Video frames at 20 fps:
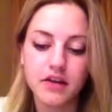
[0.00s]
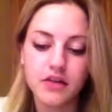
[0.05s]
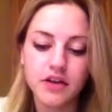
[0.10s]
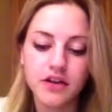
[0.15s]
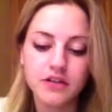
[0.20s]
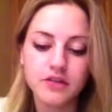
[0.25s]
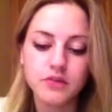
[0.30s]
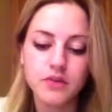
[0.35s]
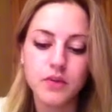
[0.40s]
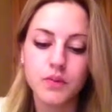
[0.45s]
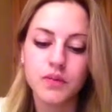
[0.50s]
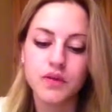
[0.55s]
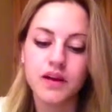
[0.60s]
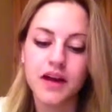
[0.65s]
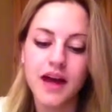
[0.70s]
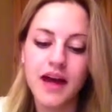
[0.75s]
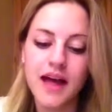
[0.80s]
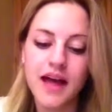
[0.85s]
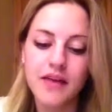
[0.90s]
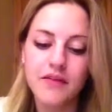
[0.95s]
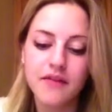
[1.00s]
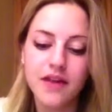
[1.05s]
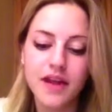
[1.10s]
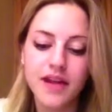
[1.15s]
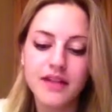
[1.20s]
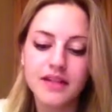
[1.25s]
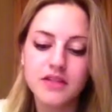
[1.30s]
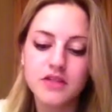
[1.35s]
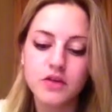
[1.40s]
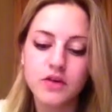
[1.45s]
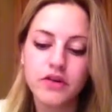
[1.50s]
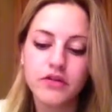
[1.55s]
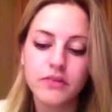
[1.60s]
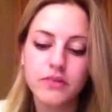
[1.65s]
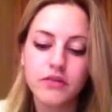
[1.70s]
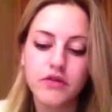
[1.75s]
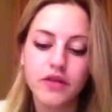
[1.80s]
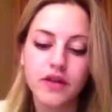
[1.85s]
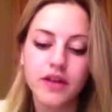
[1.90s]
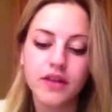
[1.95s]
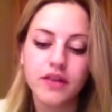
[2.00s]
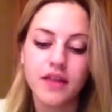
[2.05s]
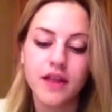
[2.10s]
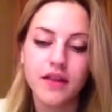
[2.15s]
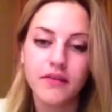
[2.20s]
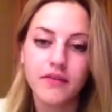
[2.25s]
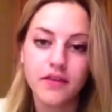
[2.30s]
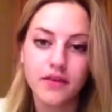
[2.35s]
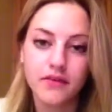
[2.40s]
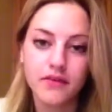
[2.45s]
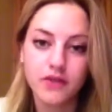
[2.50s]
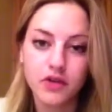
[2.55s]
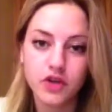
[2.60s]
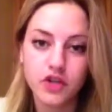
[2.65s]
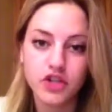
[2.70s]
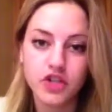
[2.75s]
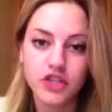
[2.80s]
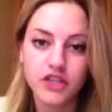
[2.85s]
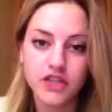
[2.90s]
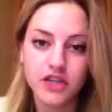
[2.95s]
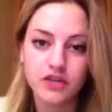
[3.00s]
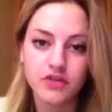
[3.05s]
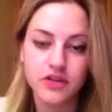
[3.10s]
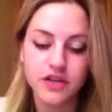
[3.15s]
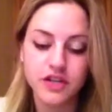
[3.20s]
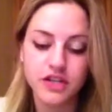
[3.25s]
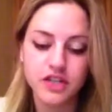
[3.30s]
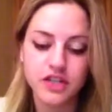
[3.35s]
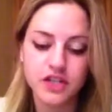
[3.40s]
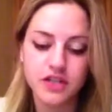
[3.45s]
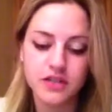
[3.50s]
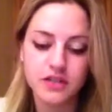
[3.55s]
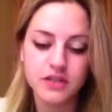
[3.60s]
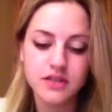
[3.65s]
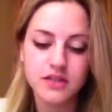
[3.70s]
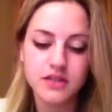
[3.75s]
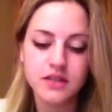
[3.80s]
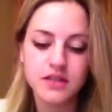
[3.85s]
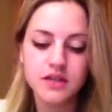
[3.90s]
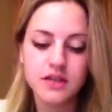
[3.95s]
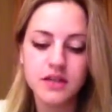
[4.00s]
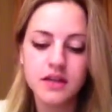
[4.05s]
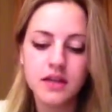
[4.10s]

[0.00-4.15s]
or else we will not have any sort of marine life in future generations.